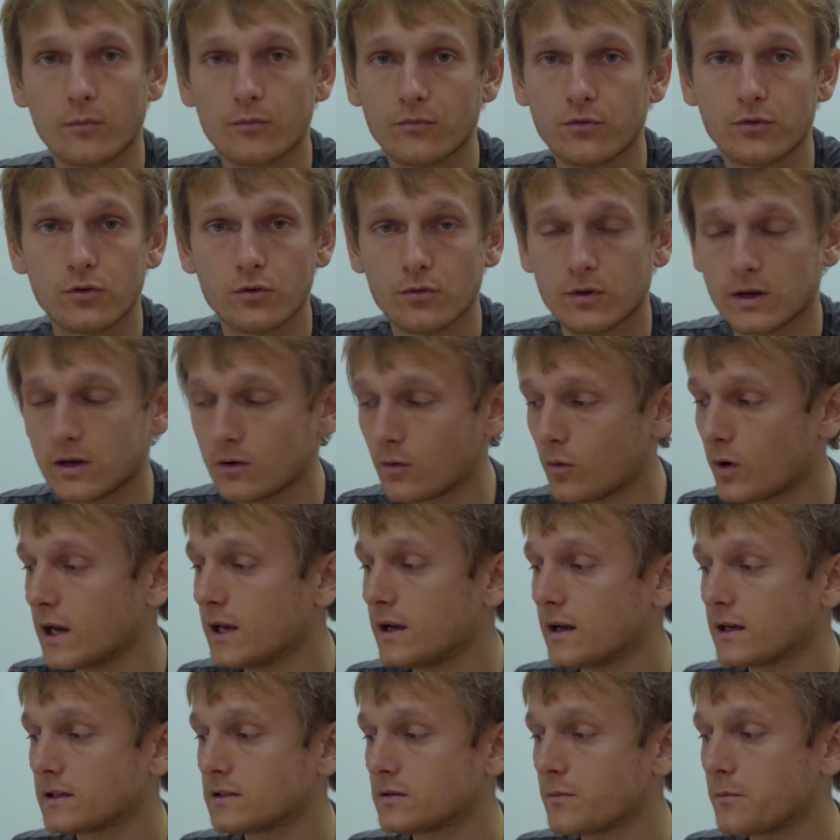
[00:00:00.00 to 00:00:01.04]
view in a way,
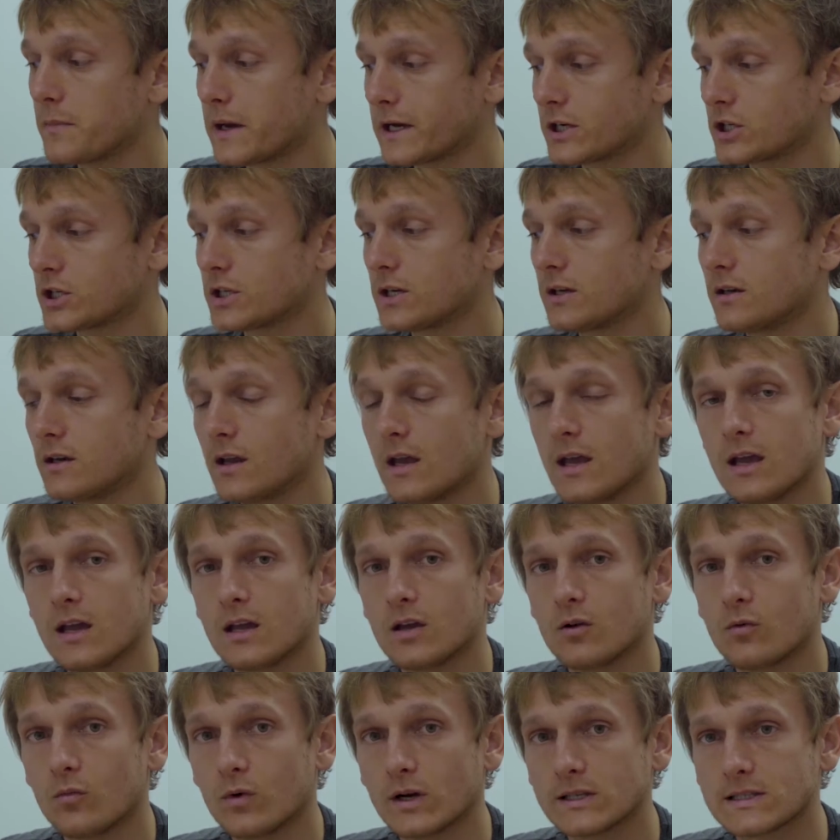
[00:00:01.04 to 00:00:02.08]
like the machine
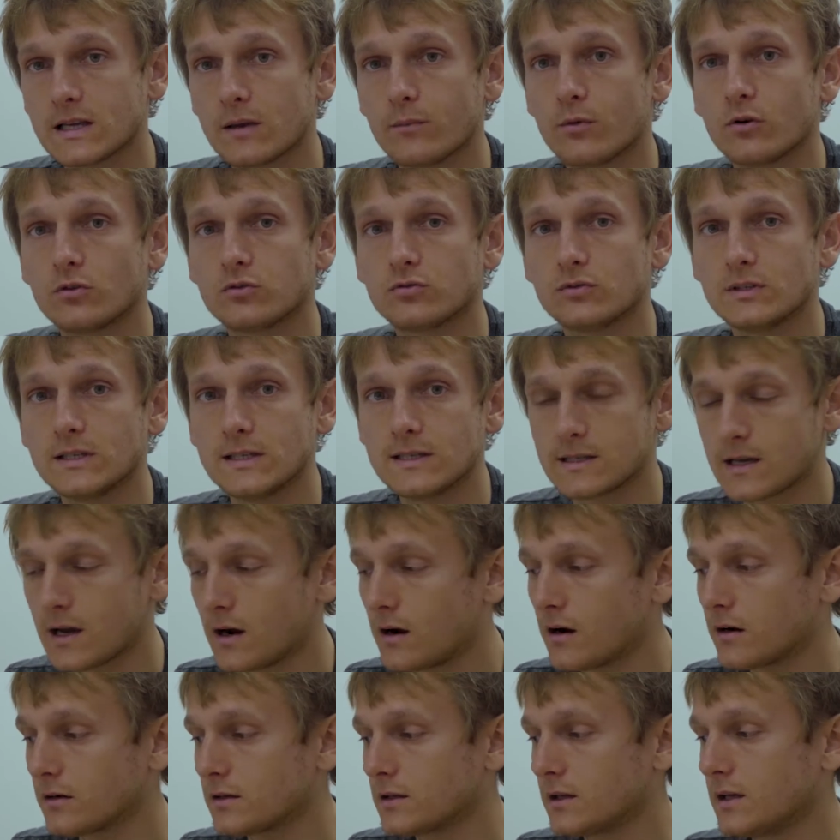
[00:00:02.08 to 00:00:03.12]
was able to
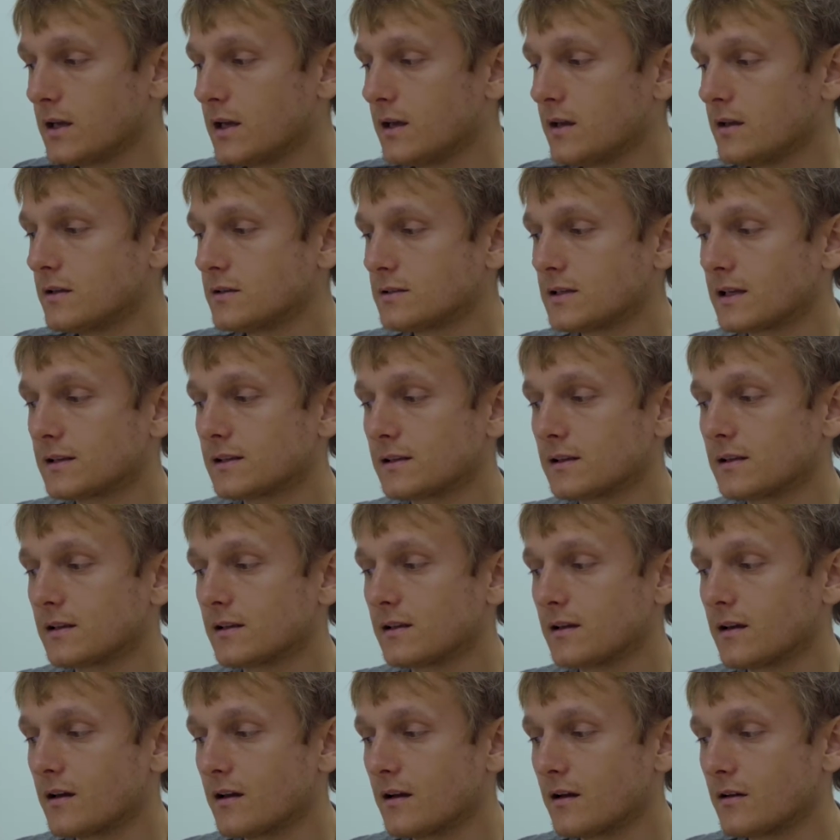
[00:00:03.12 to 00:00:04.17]
discard that
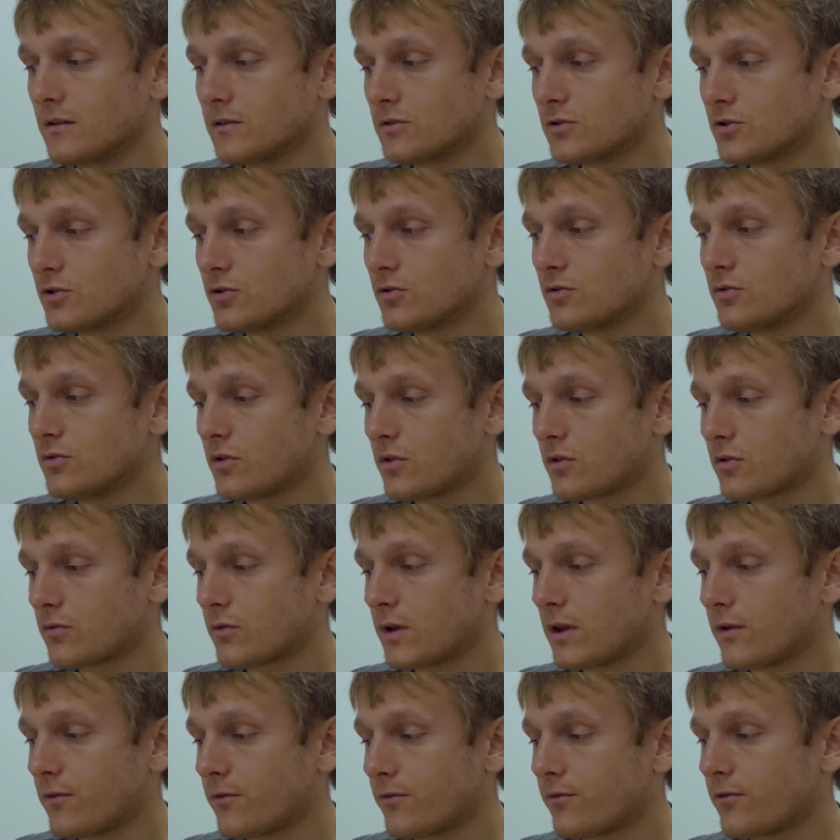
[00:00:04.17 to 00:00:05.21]
2,
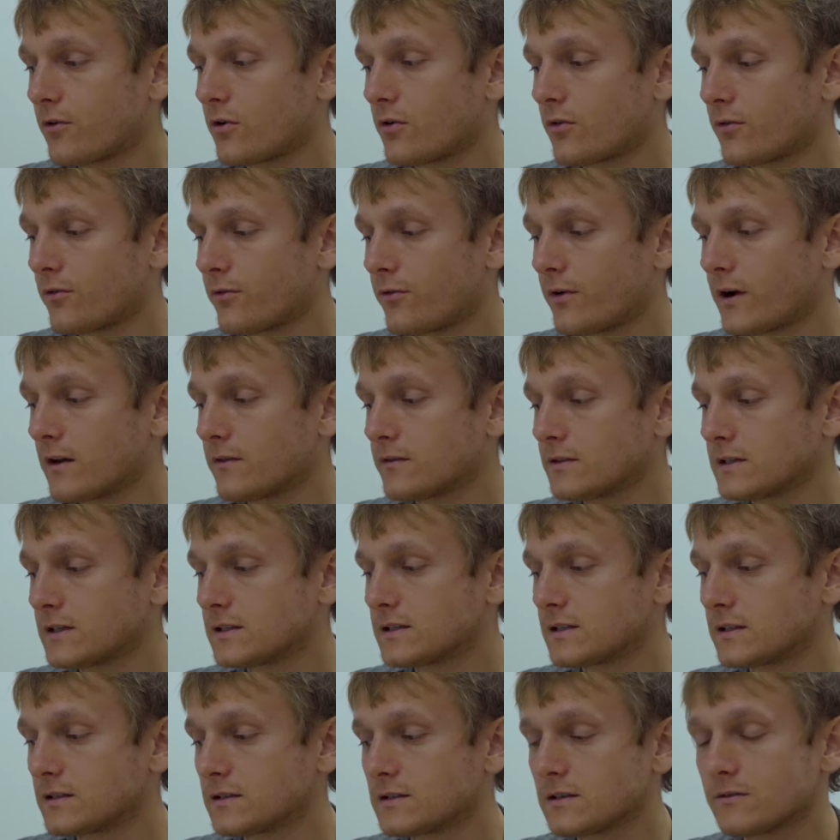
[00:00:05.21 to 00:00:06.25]
3, 4, 5,
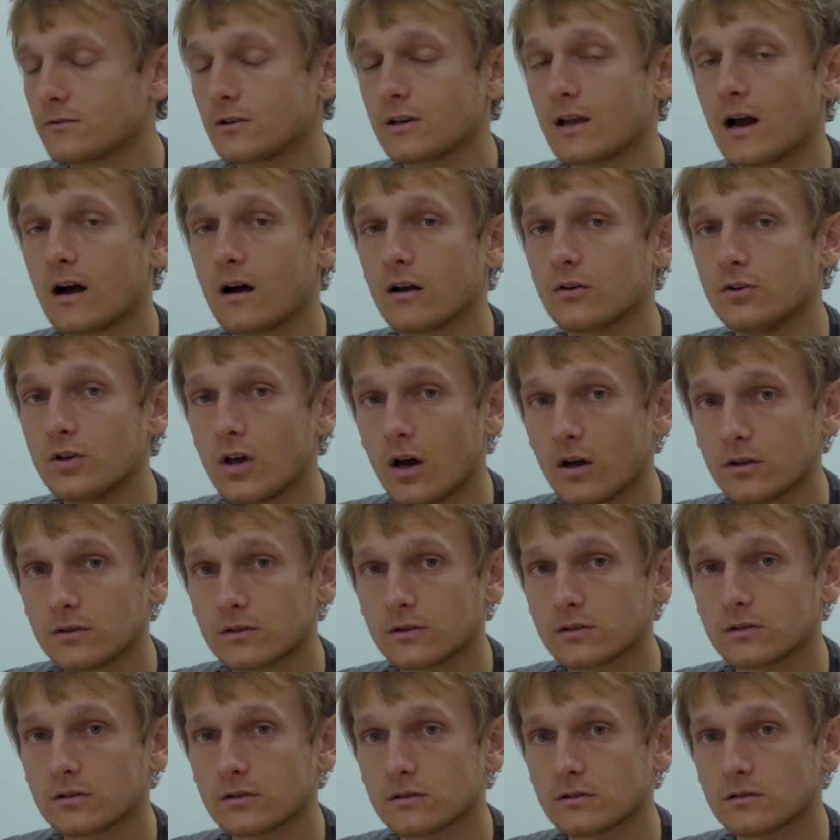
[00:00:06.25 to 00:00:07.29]
6, and 7 are
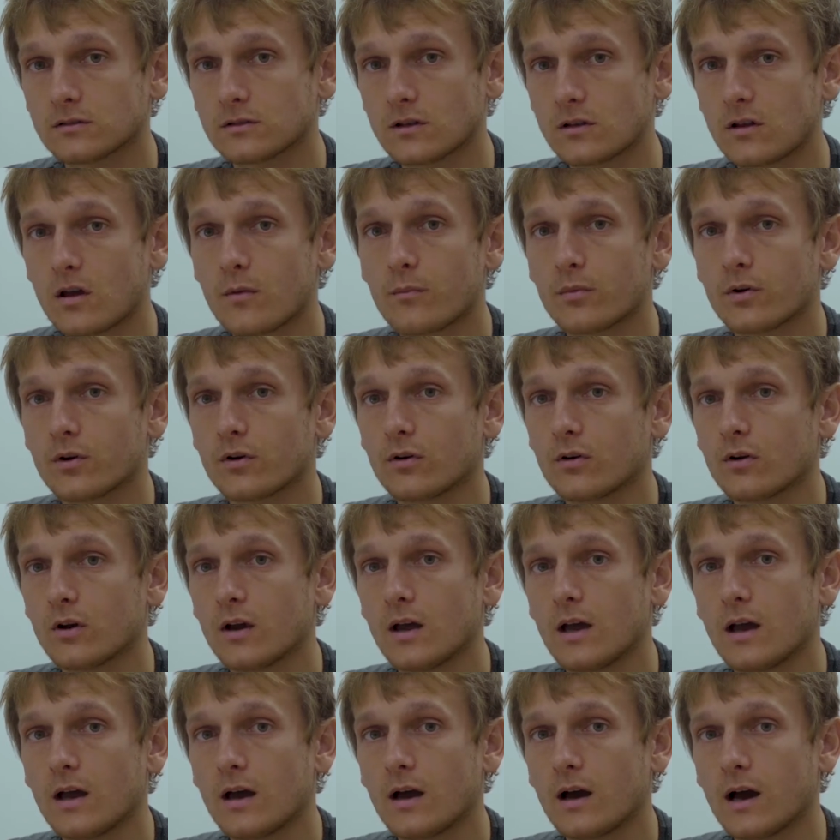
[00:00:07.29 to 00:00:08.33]
not the number
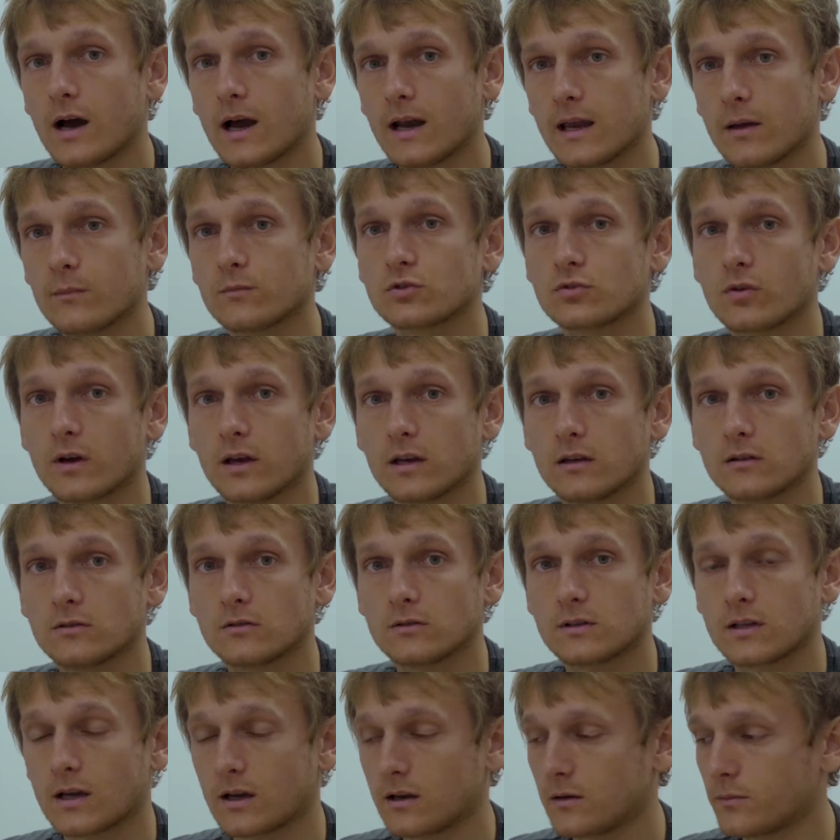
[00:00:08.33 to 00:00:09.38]
I am trying to
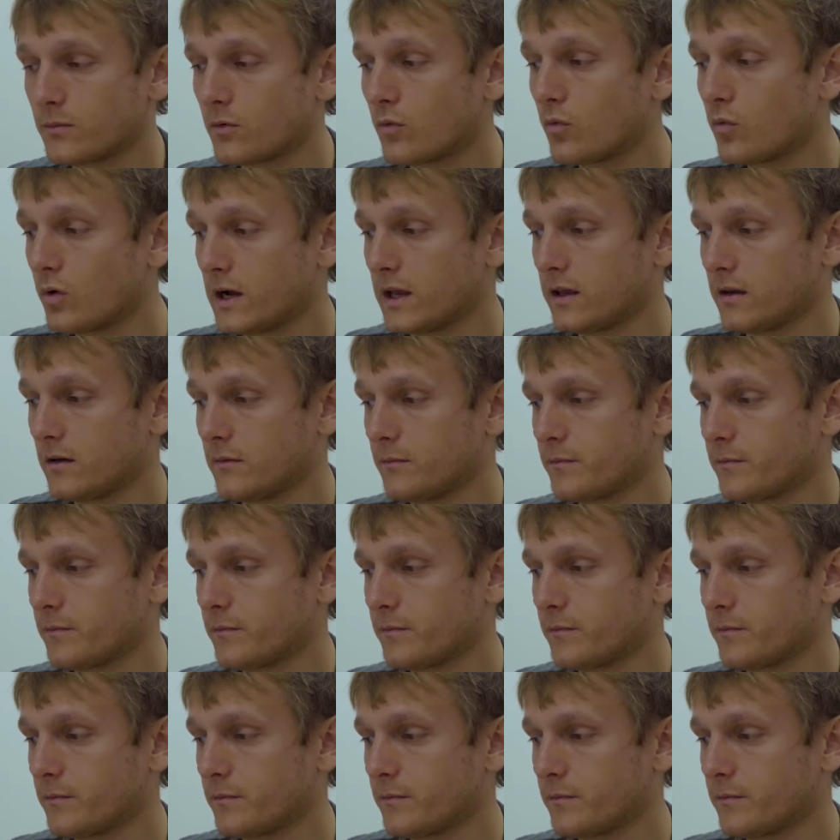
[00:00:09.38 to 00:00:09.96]
type. Why?